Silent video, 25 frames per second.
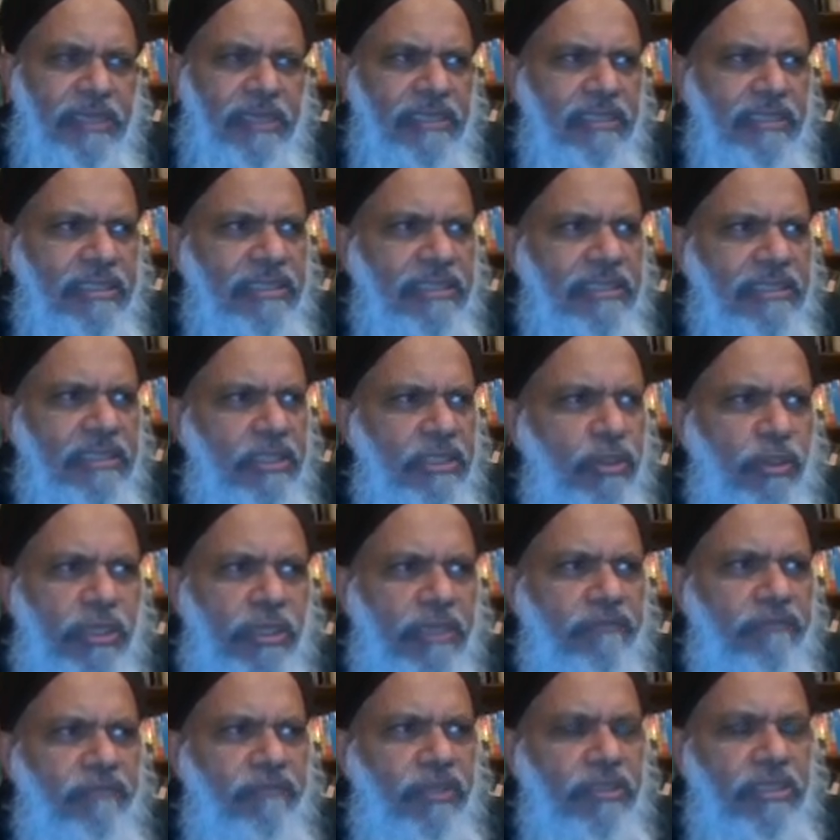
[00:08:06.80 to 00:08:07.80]
And this is a
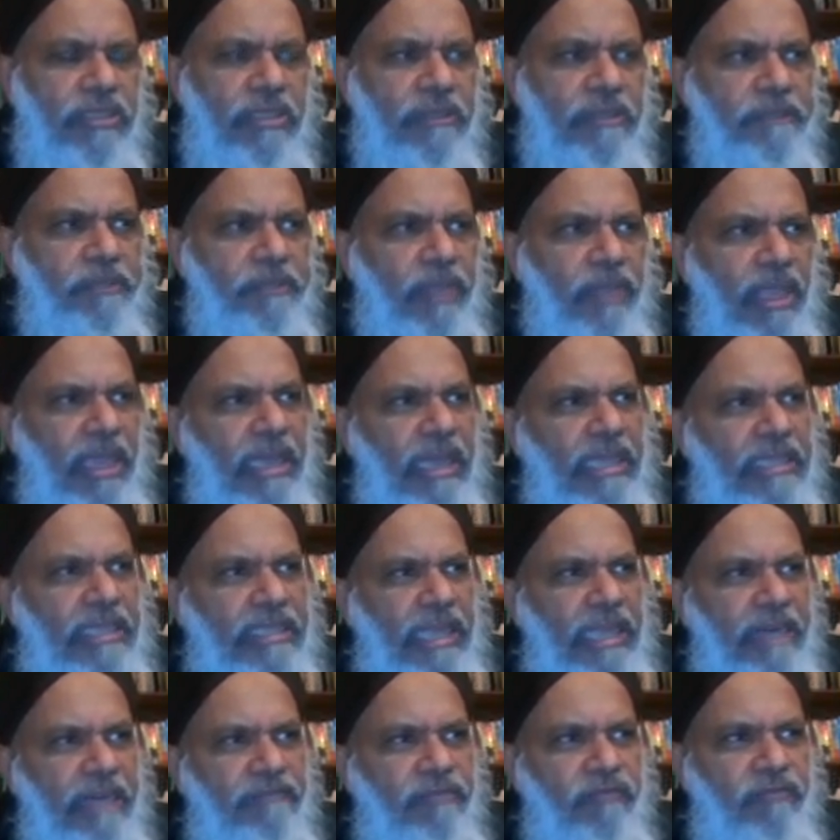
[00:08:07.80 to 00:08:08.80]
unique feature
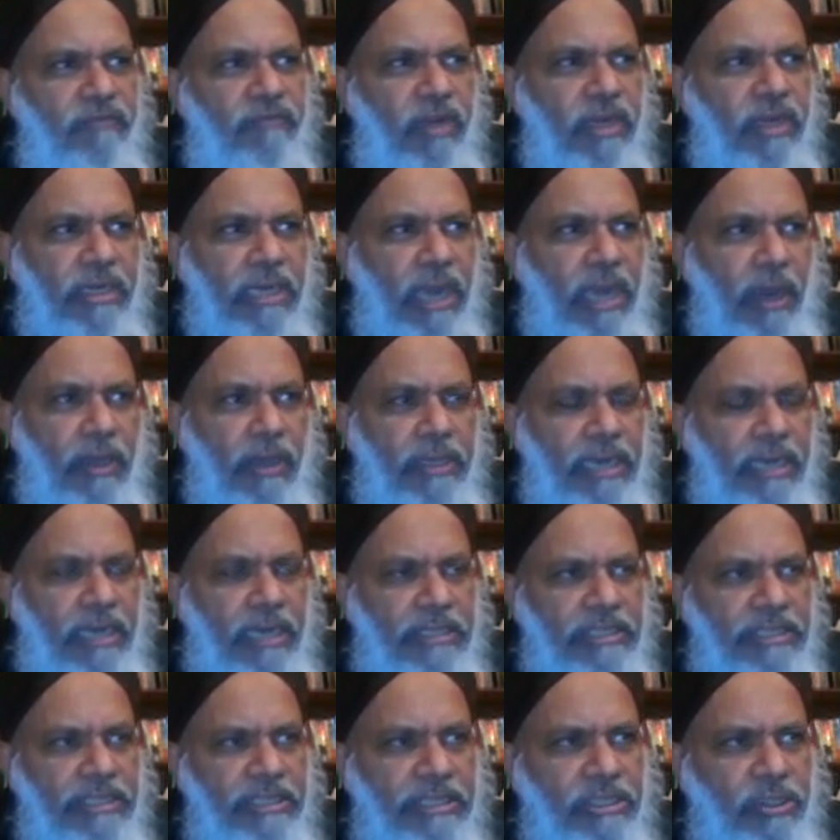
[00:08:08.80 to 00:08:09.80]
that we work on
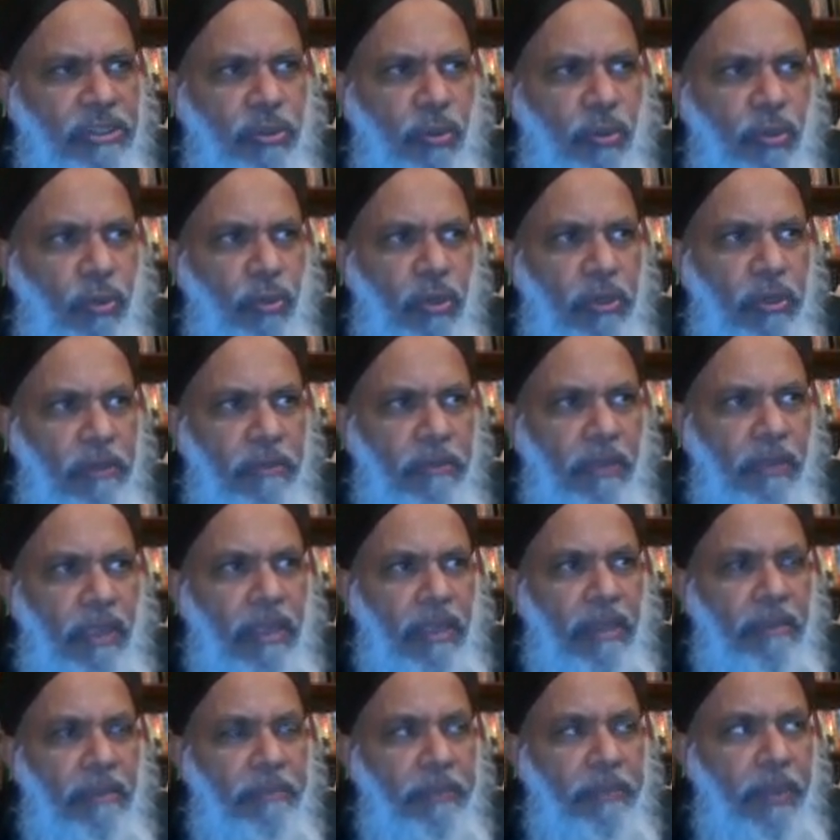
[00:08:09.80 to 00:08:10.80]
our soul
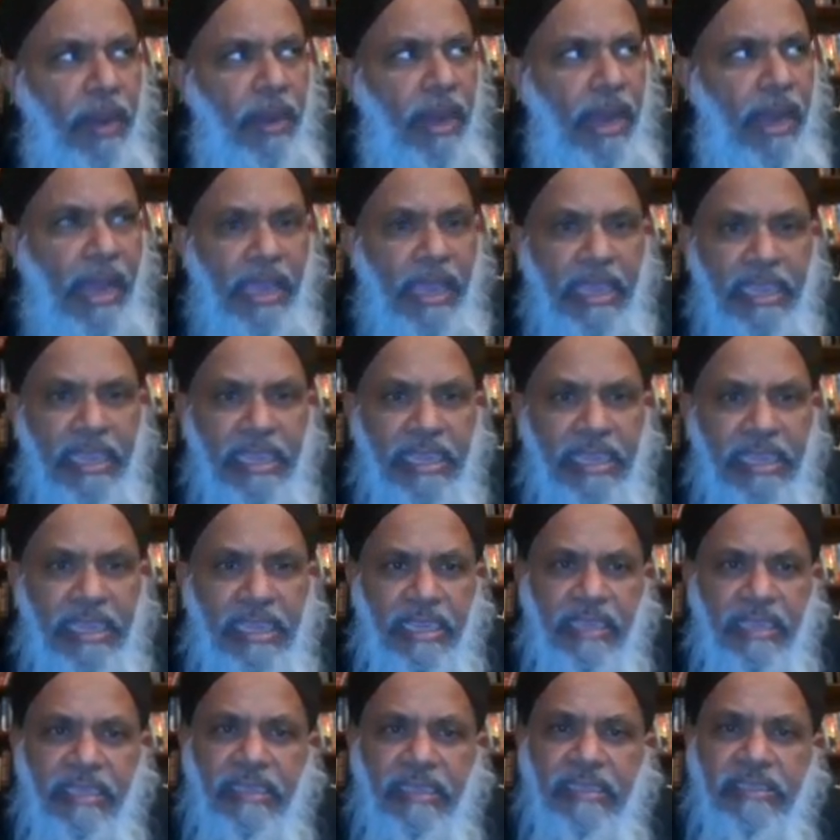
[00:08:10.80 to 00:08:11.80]

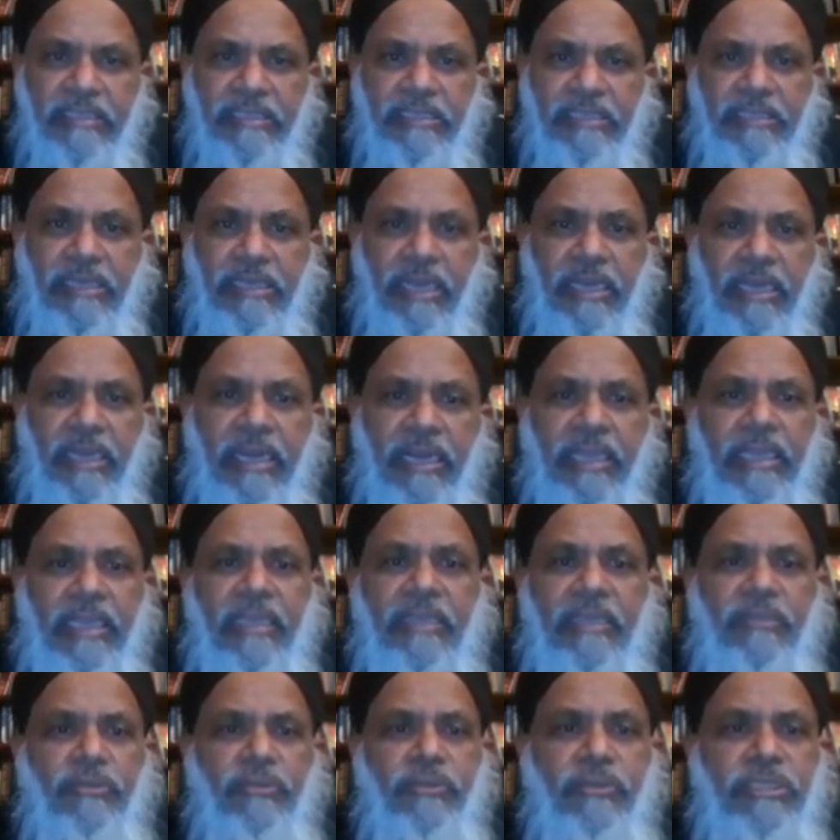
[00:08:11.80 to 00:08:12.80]
by
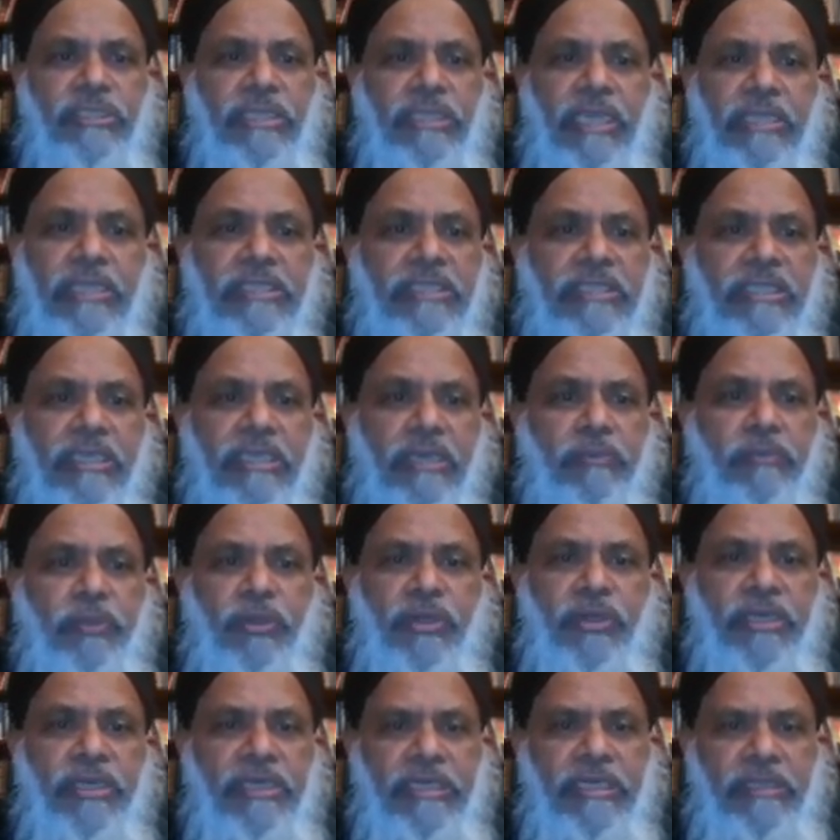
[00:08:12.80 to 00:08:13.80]
struggling to change the
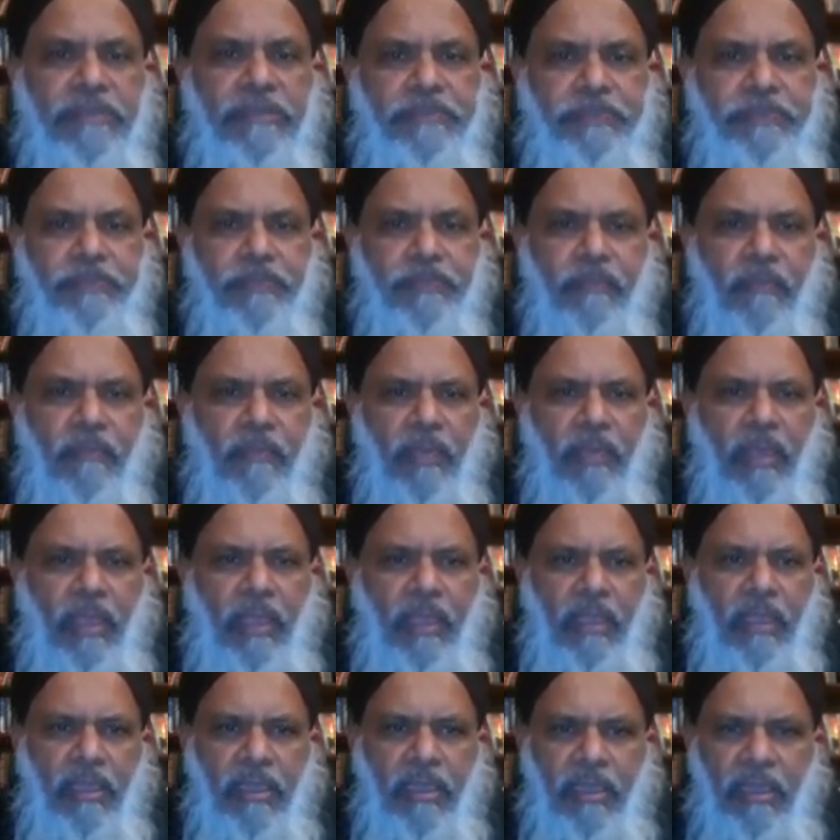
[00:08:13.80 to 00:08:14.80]
community.
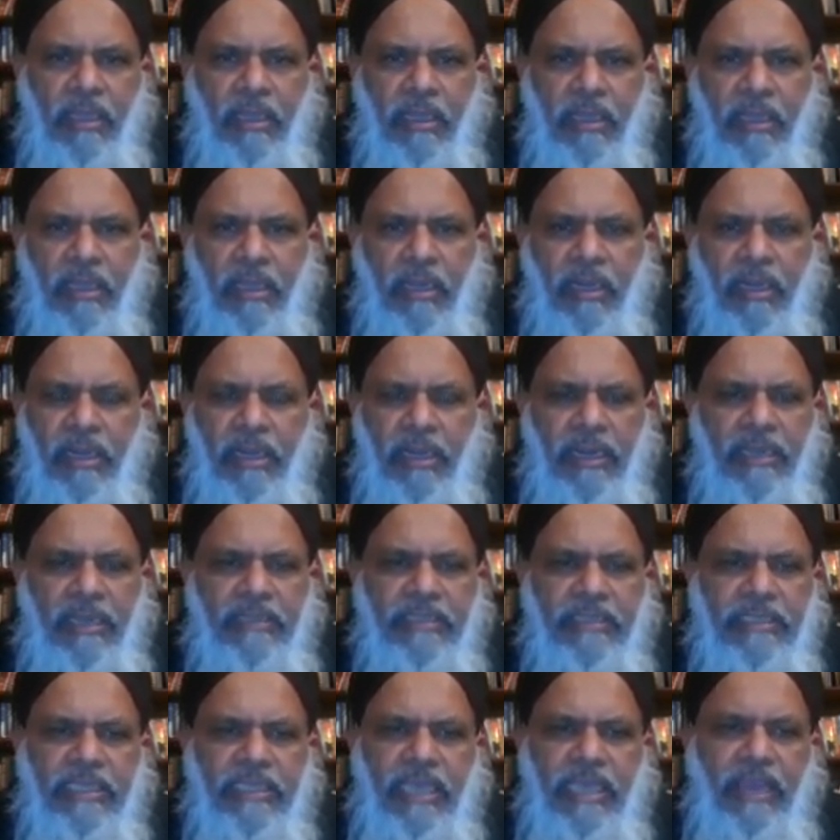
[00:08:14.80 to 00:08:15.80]
Uh,
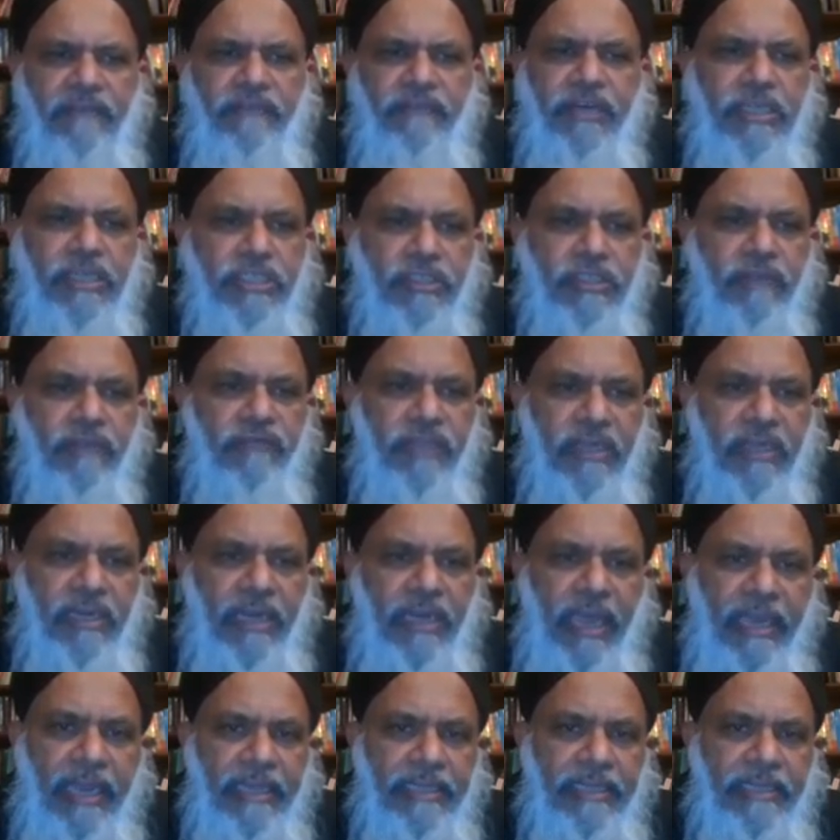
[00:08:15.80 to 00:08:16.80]
the efforts of the
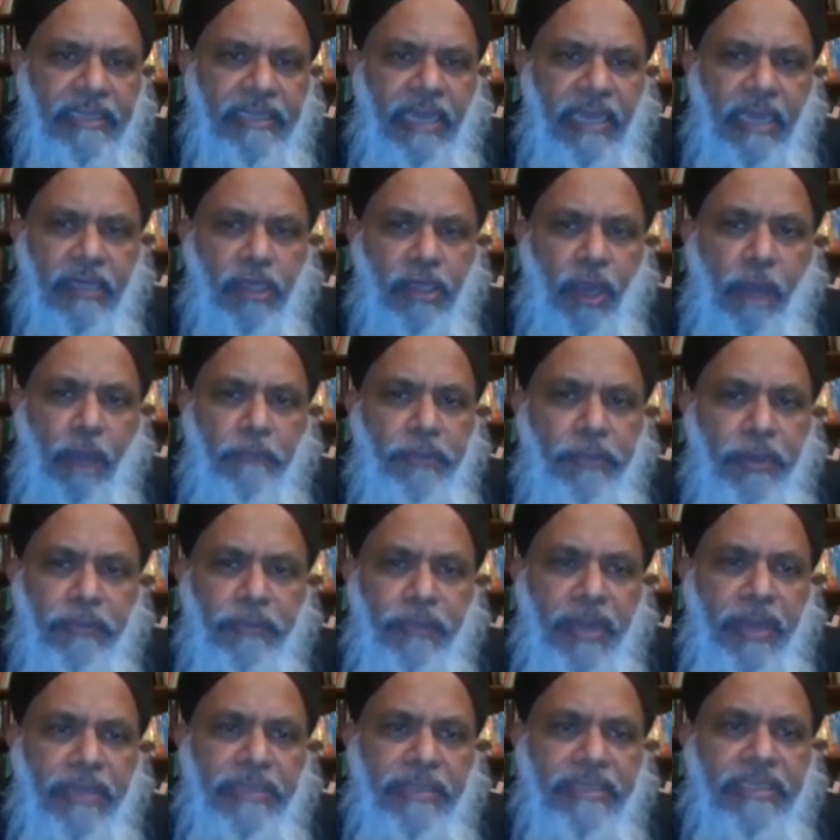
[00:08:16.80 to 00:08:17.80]
night are
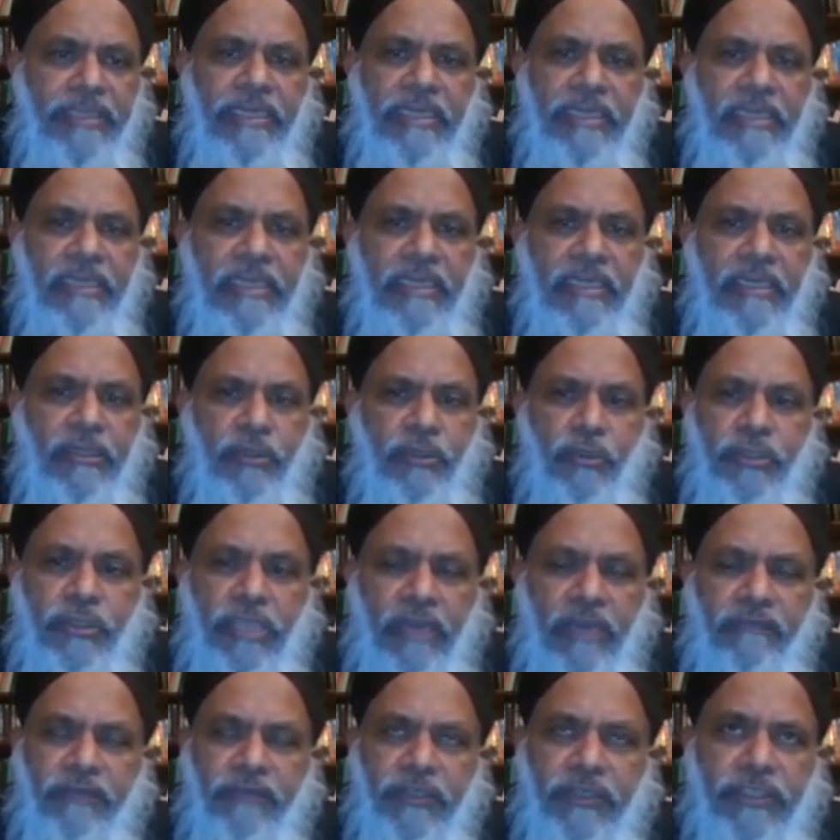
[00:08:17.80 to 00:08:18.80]
complementary to
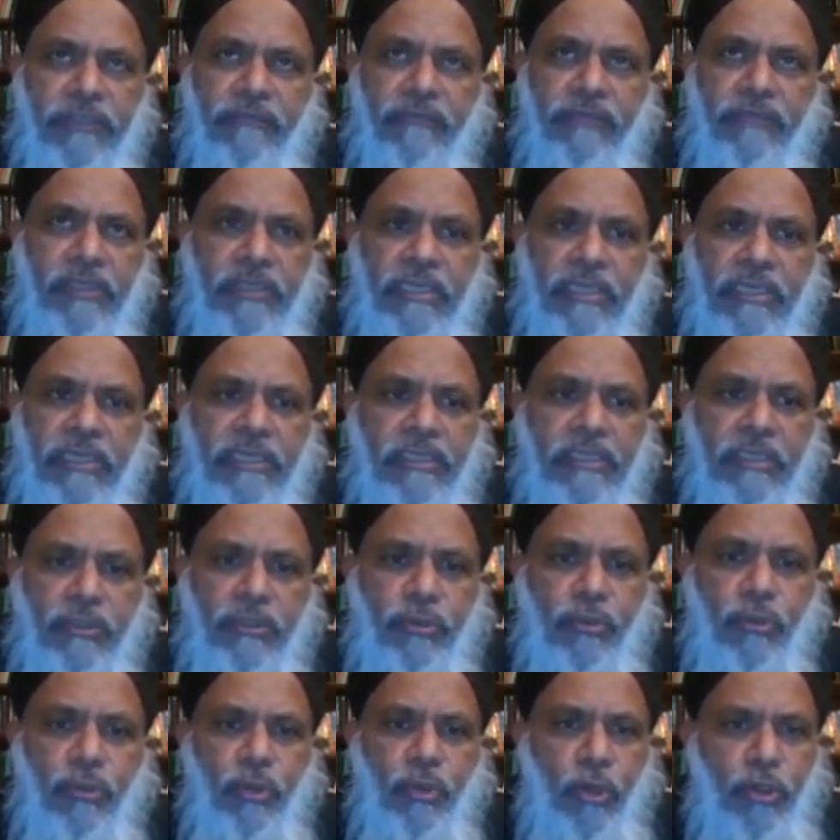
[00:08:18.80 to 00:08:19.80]
the efforts of the day. The
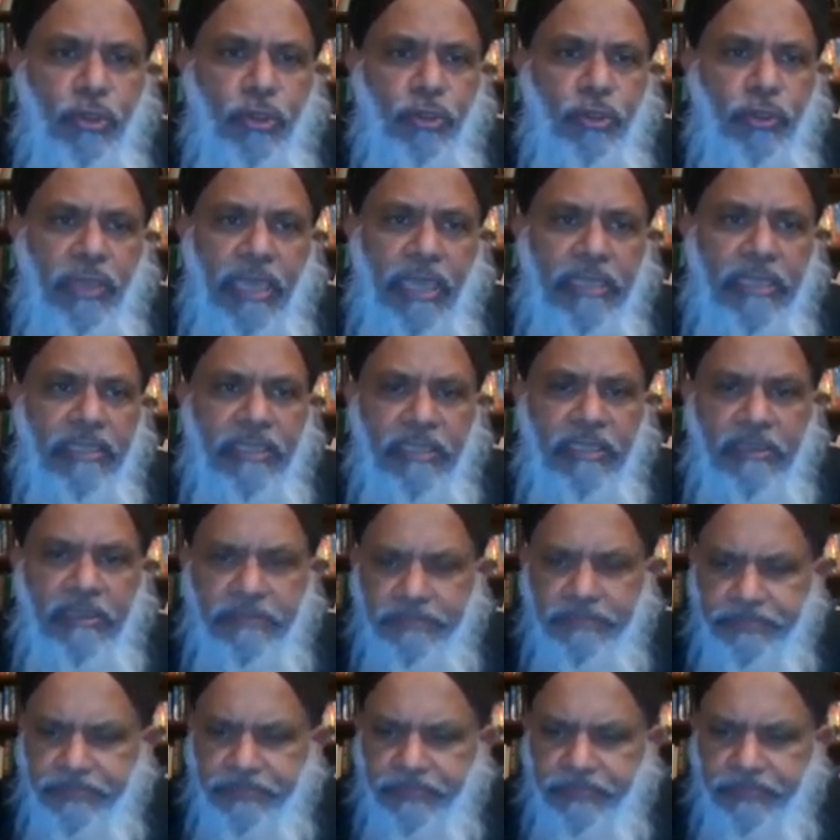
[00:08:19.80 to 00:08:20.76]
two go together.